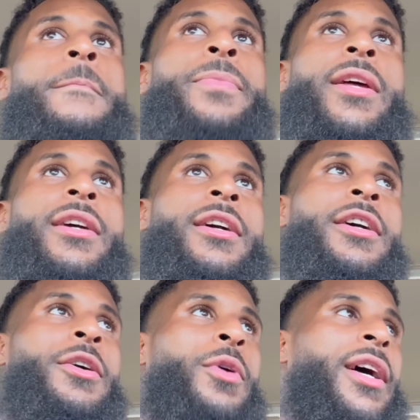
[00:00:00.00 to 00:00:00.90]
in a
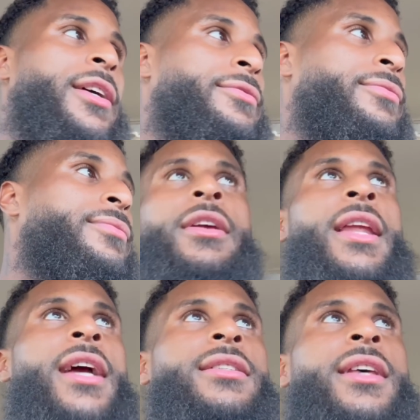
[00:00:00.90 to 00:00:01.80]
good way.
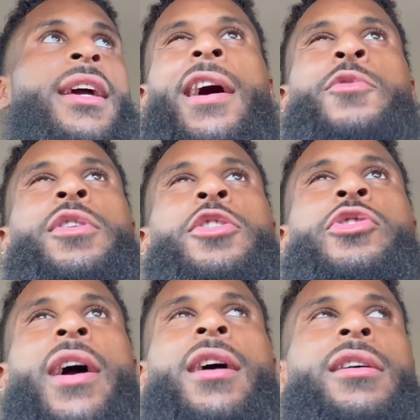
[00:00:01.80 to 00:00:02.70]
Next thing, I want a
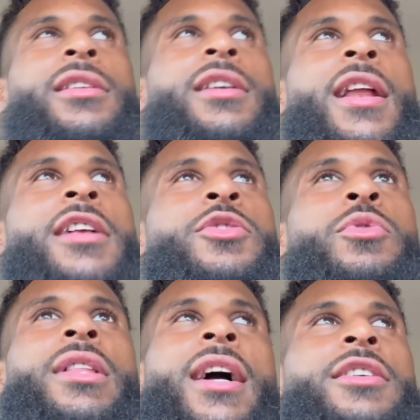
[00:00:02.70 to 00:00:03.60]
track I now. I just
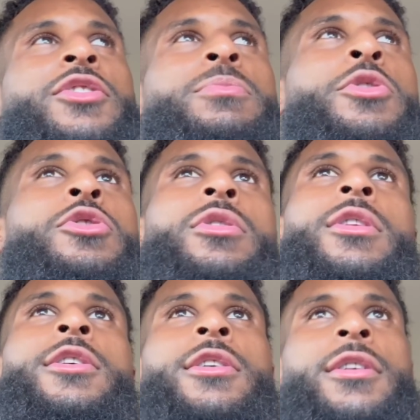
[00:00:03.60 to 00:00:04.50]
want like a smooth
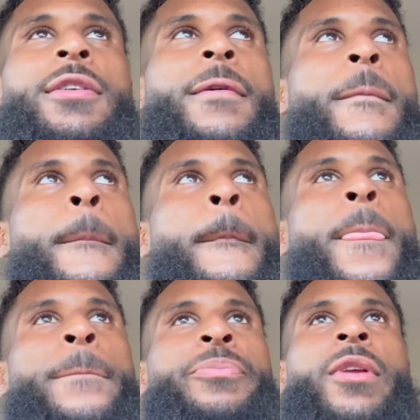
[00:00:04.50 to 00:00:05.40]
little, you know
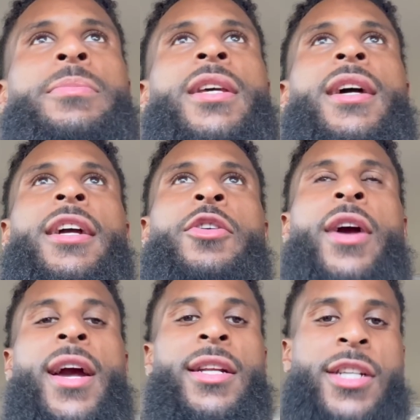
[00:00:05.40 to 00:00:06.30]
what I'm saying,
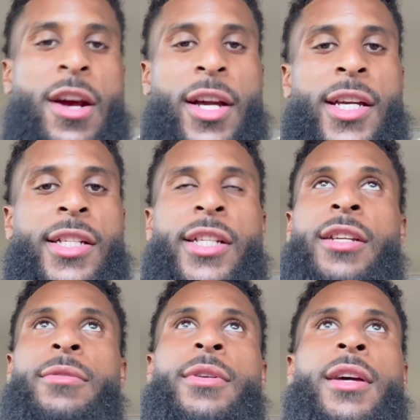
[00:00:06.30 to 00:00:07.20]
Grand Cherokee Jeep.
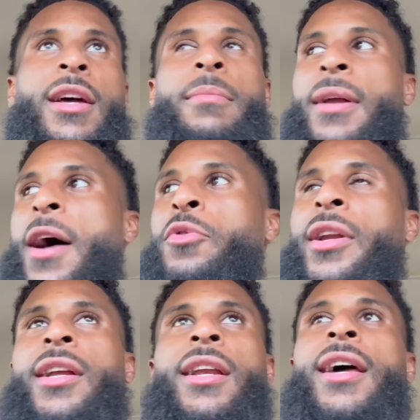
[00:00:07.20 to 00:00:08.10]
But I want
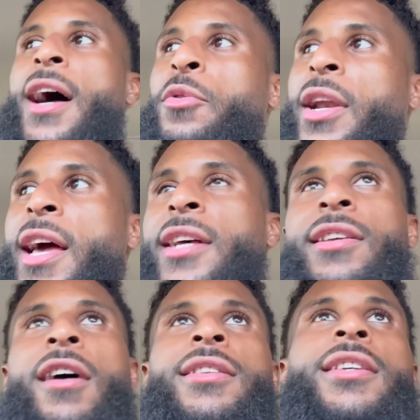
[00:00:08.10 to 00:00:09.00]
it in there, I want an
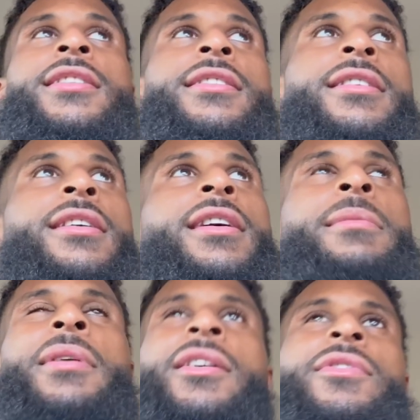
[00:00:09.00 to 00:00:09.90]
SRT.
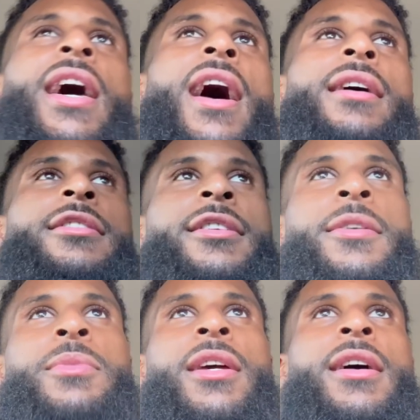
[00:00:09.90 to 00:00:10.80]
But if not, you know what
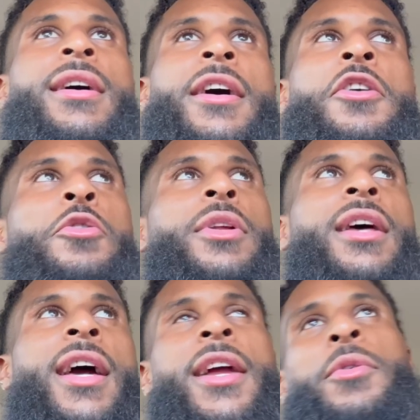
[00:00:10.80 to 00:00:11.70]
I'm saying? I, don't,
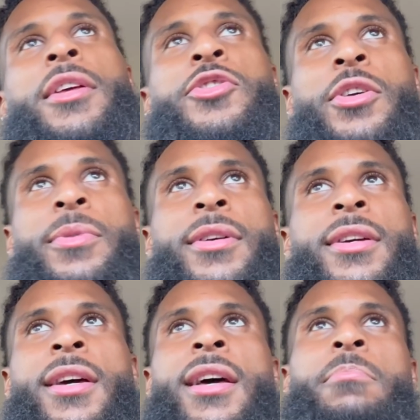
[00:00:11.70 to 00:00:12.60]
I ain't really
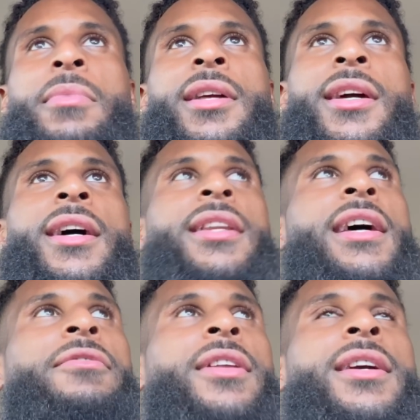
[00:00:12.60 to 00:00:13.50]
tripping. But yeah,
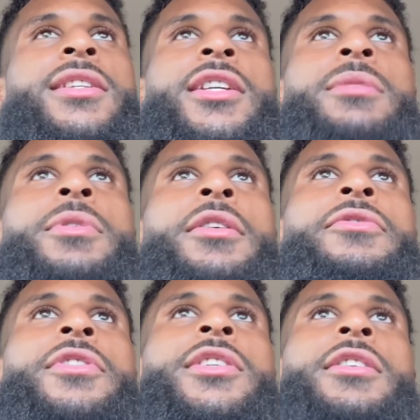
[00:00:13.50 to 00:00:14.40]
definitely a Jeep though,
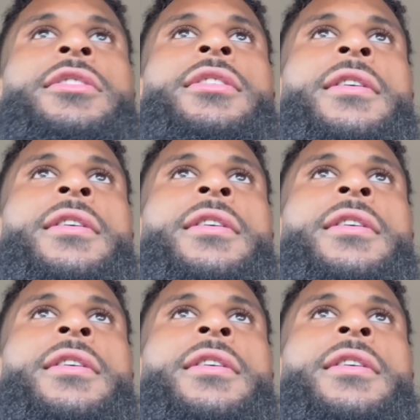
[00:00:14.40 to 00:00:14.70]
for sure.